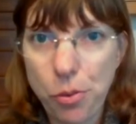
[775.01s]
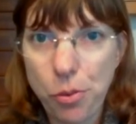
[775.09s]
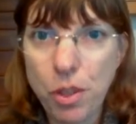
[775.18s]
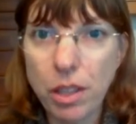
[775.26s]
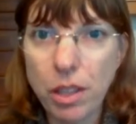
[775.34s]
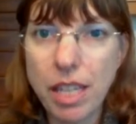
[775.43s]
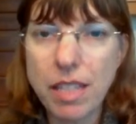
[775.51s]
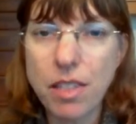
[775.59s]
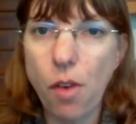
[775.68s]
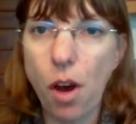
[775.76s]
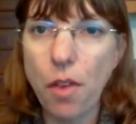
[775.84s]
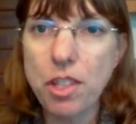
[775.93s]
through the list
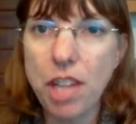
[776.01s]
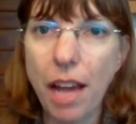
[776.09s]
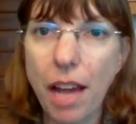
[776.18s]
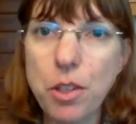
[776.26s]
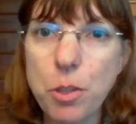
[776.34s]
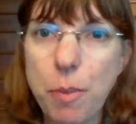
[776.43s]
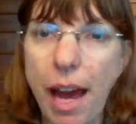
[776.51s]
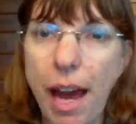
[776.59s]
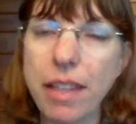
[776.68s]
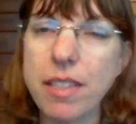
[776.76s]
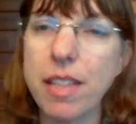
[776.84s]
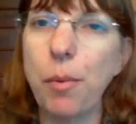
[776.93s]
of all the challenge packs.